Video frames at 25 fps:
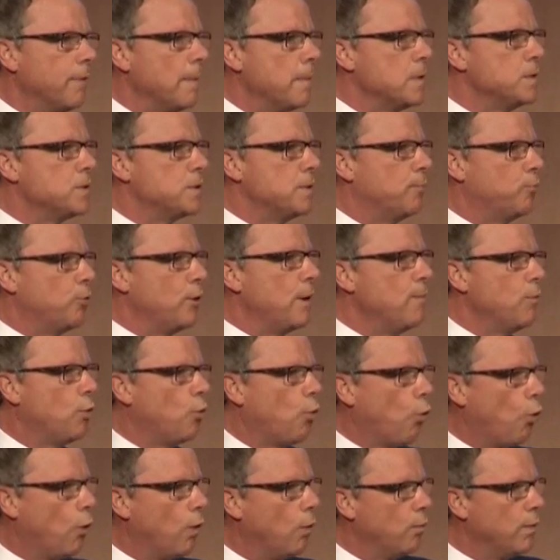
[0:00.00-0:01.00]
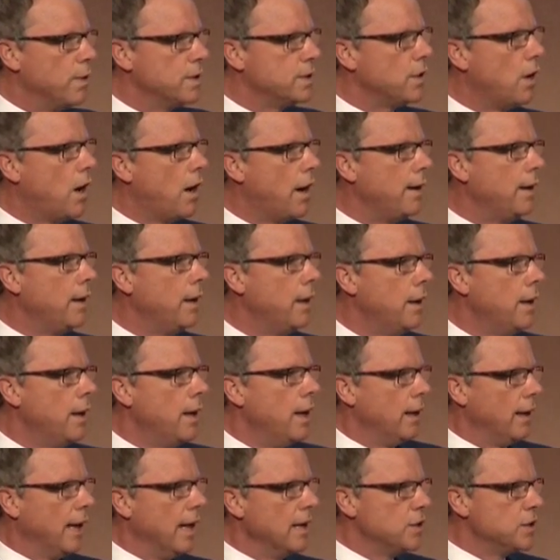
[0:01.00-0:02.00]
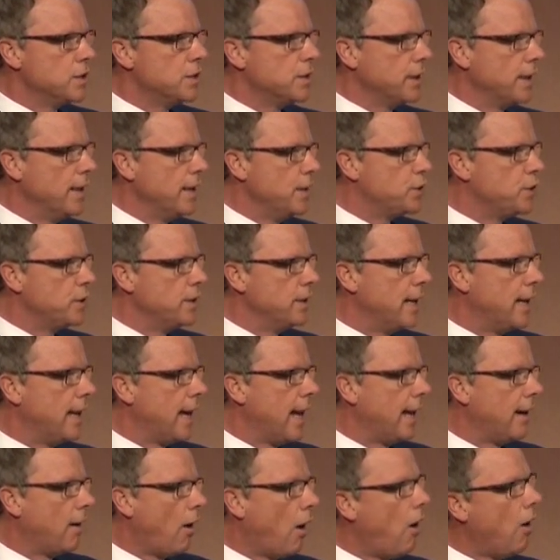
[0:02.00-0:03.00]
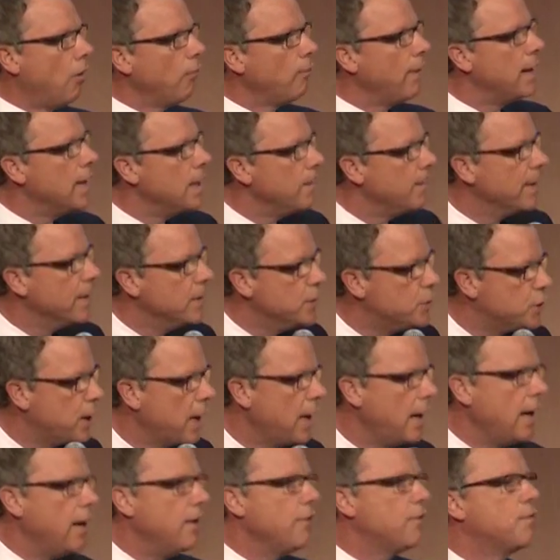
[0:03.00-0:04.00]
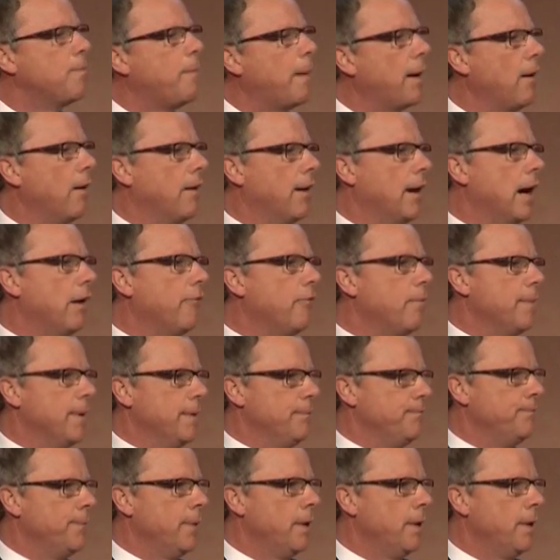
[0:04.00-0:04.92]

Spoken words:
the Supreme Court was on legislation that had already been changed by our government.